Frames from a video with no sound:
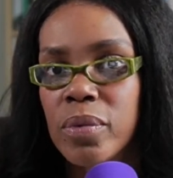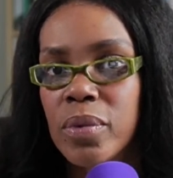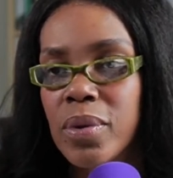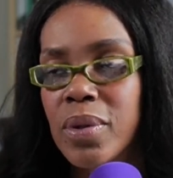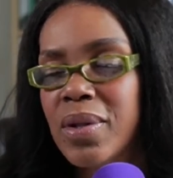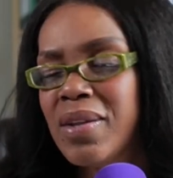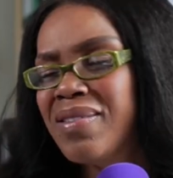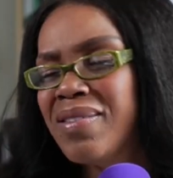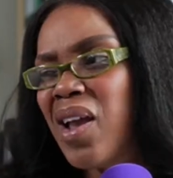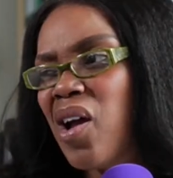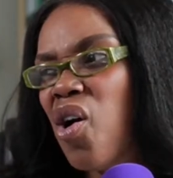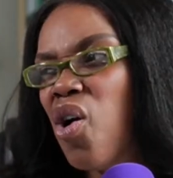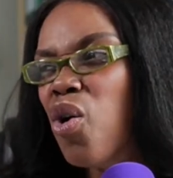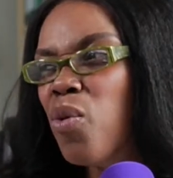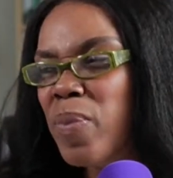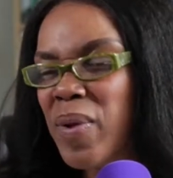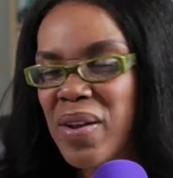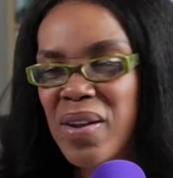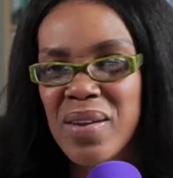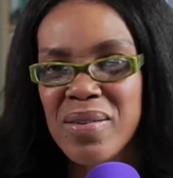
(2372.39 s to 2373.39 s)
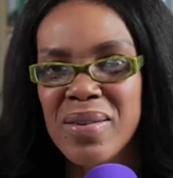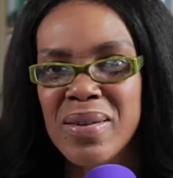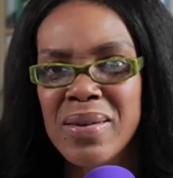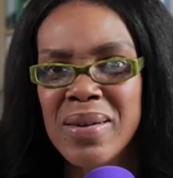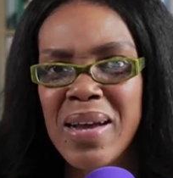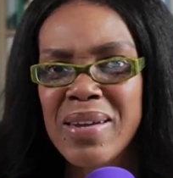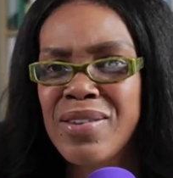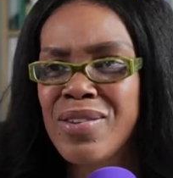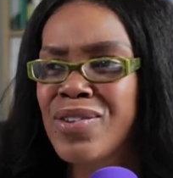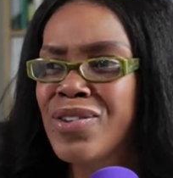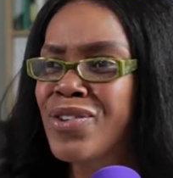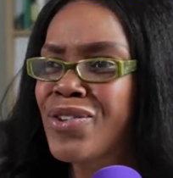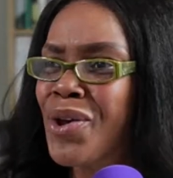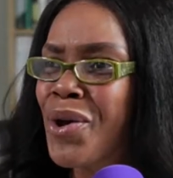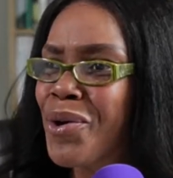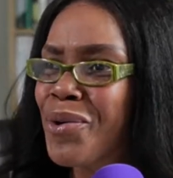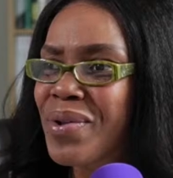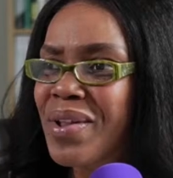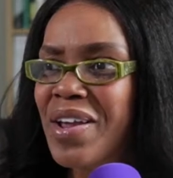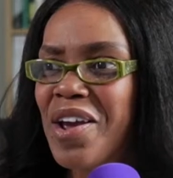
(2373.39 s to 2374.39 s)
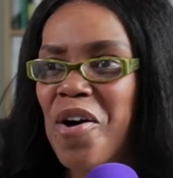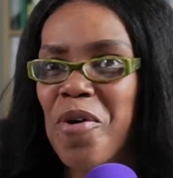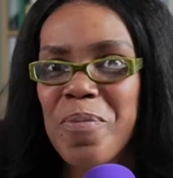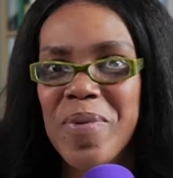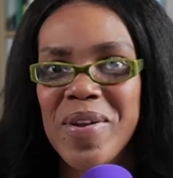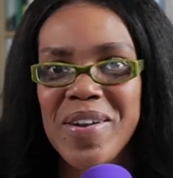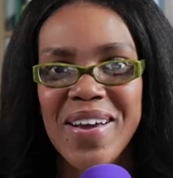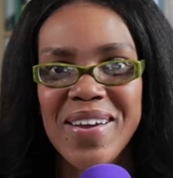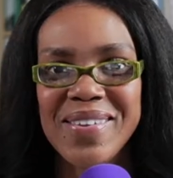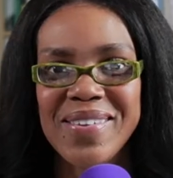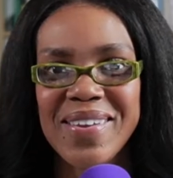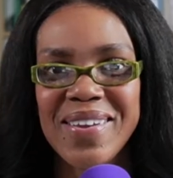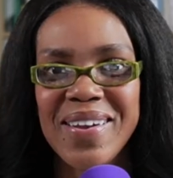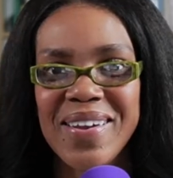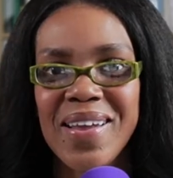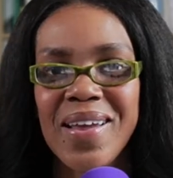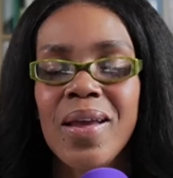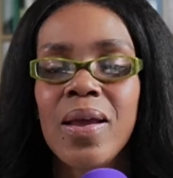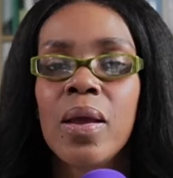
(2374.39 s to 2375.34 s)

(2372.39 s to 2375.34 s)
At least I hope it doesn't. I certainly hope it doesn't.